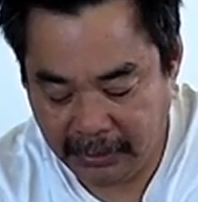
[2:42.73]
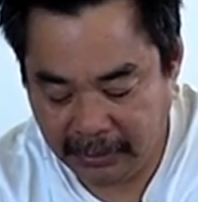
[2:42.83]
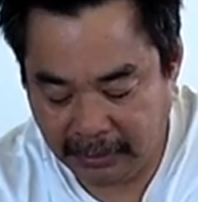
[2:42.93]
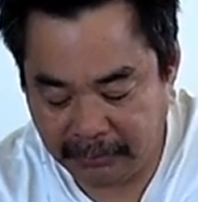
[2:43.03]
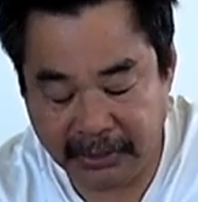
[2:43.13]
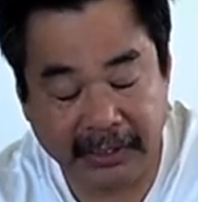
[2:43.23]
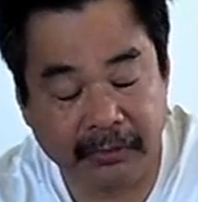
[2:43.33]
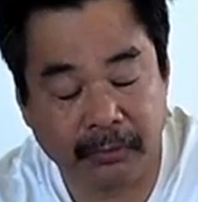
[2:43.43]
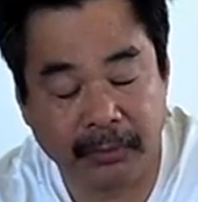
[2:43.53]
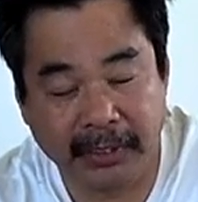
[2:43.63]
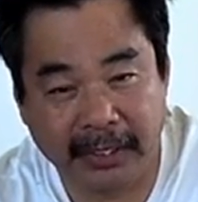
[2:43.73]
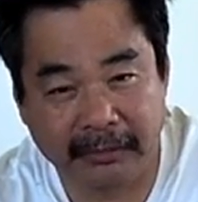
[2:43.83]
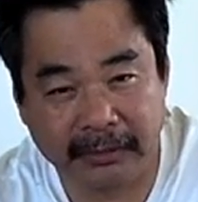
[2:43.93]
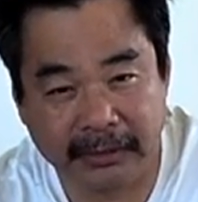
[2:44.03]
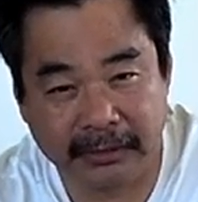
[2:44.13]
comes in at 3
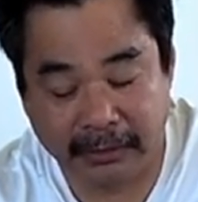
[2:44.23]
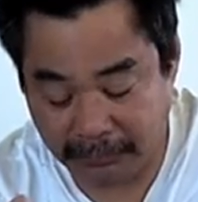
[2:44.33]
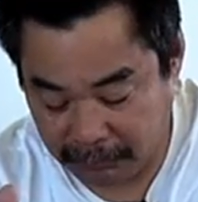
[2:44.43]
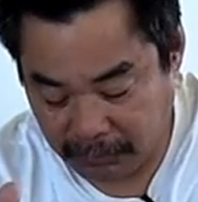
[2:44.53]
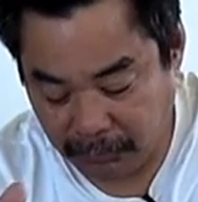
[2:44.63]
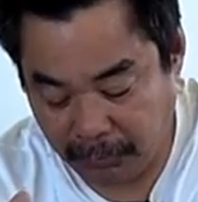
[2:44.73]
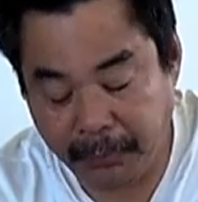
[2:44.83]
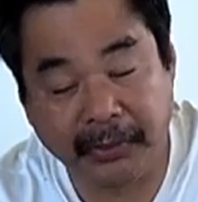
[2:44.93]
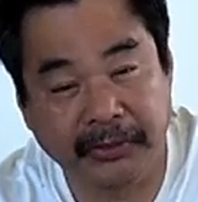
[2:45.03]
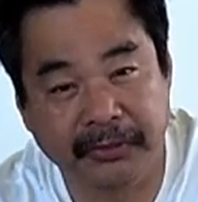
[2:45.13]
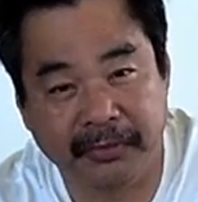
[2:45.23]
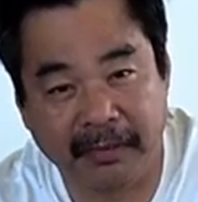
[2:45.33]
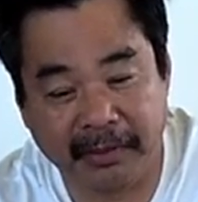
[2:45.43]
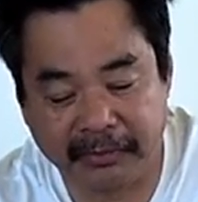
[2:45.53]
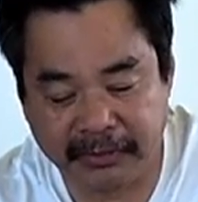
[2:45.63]
ounces,
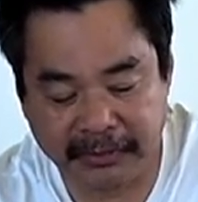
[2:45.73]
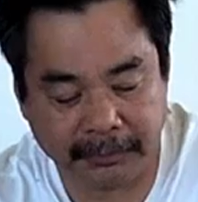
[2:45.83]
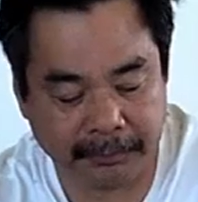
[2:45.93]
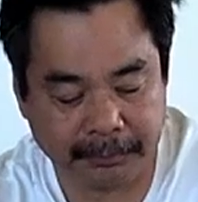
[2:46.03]
3.25 ounces.